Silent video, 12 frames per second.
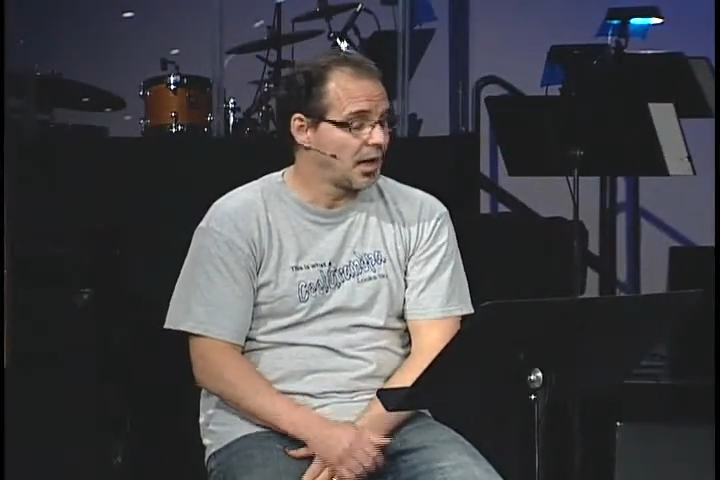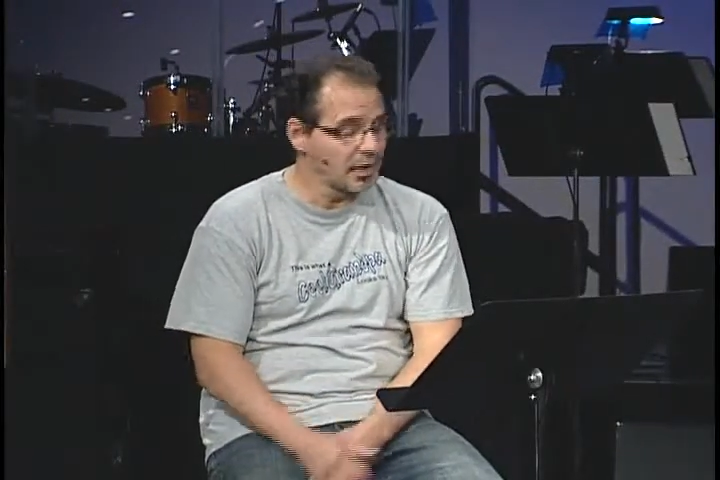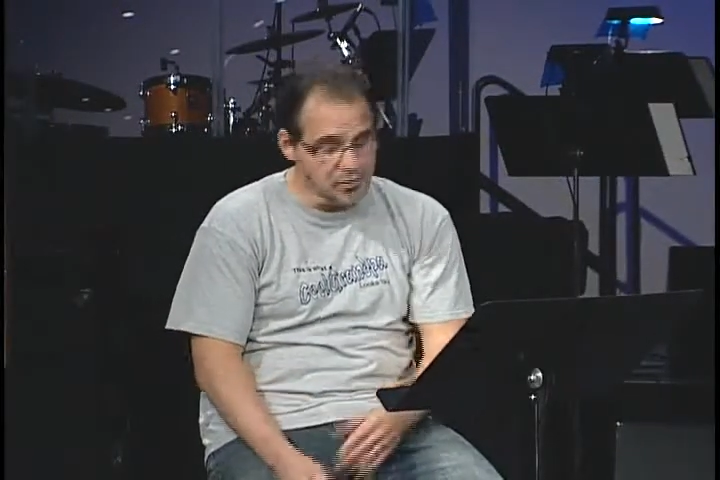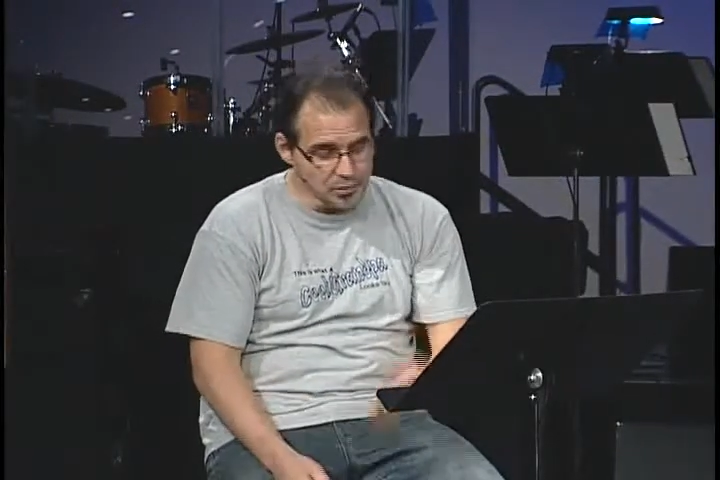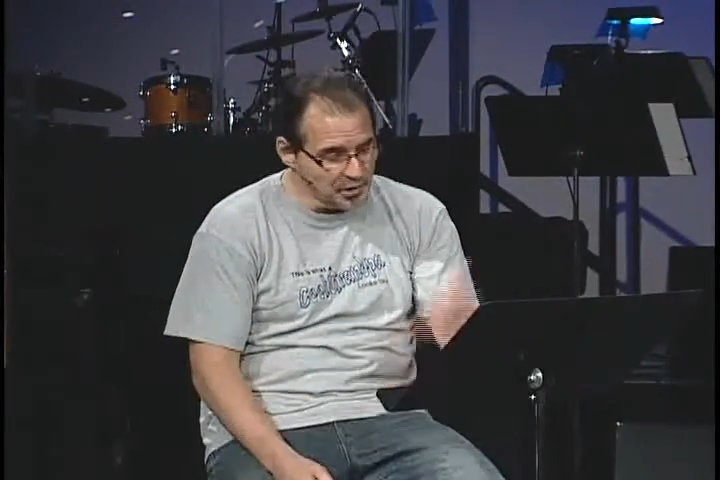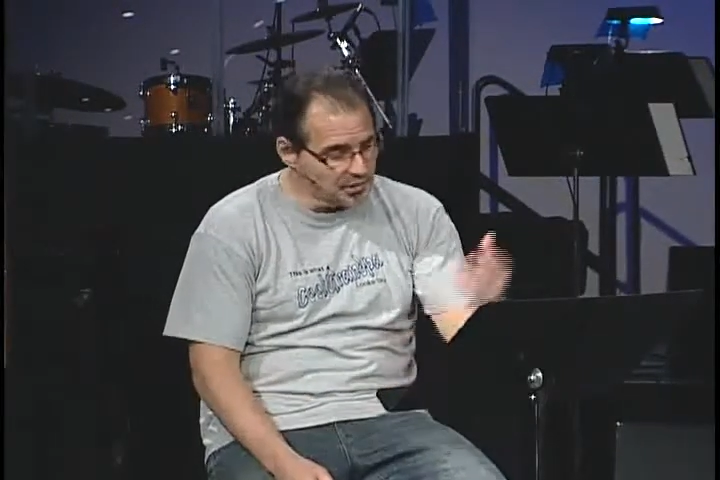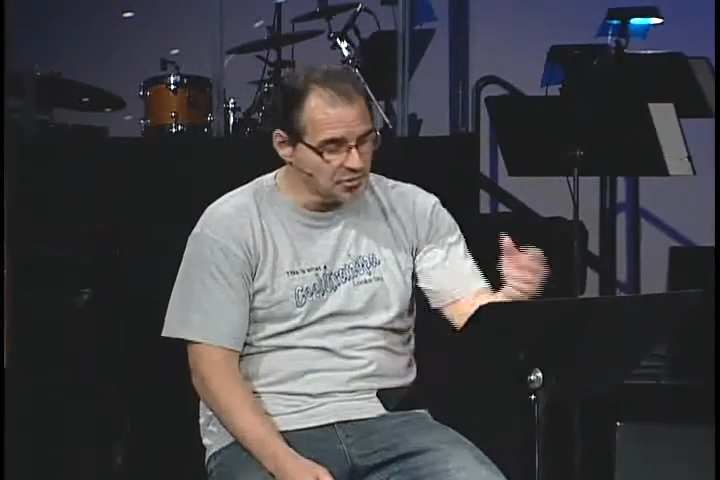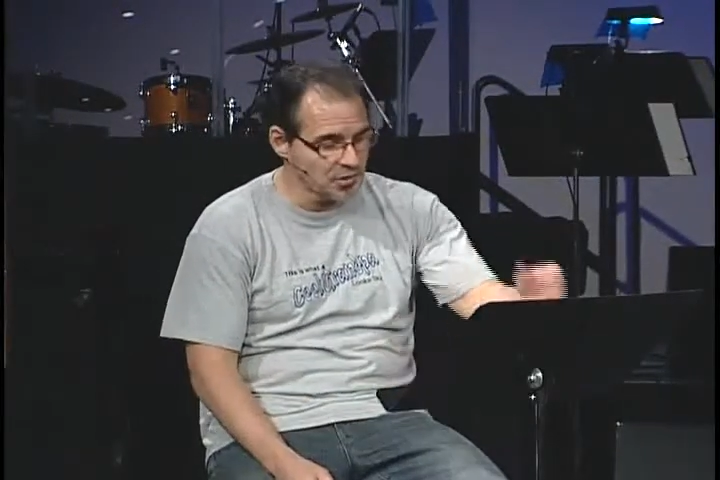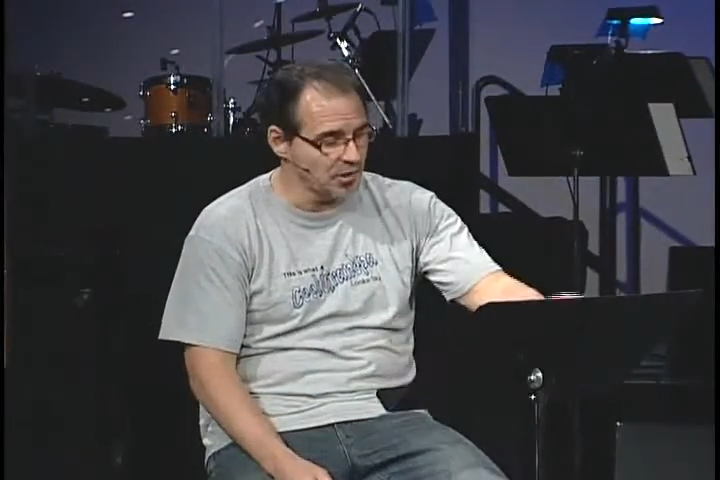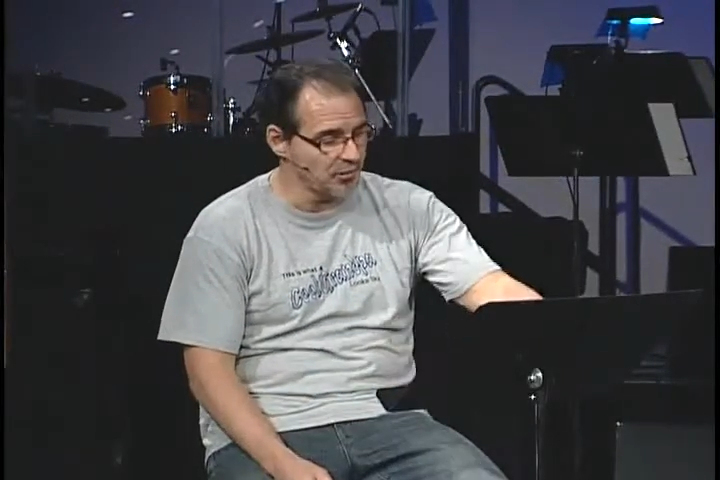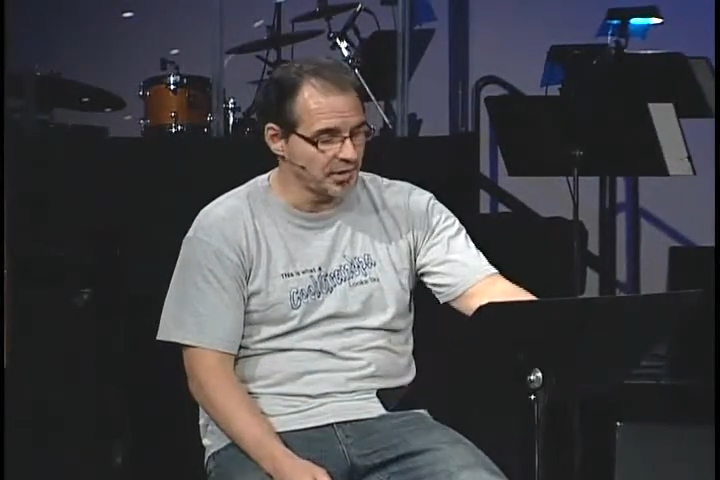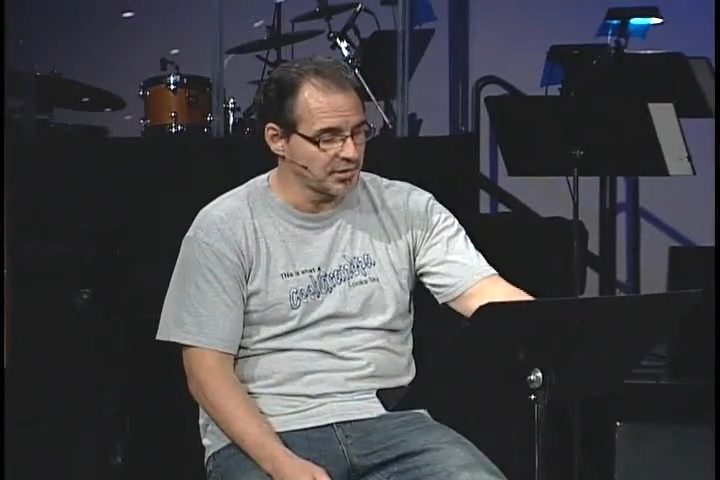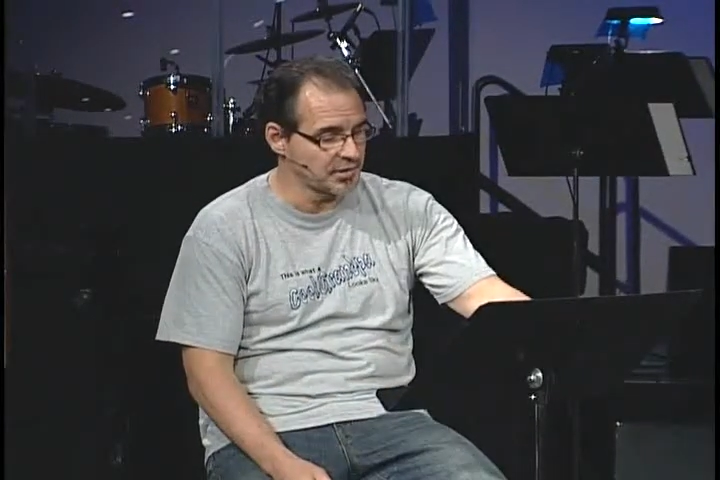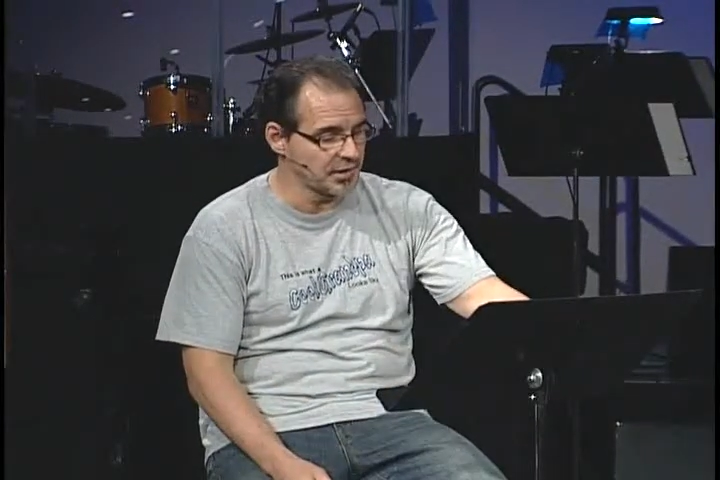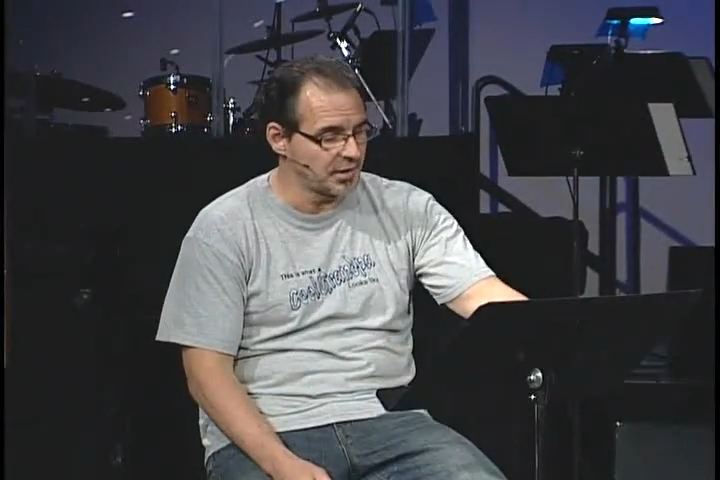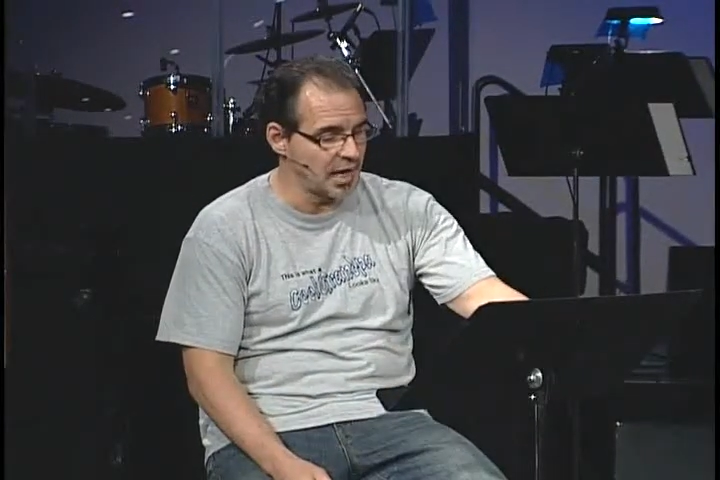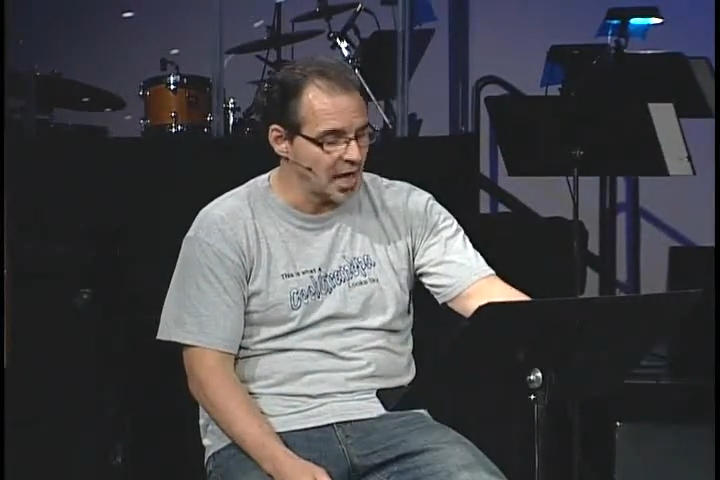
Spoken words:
including service and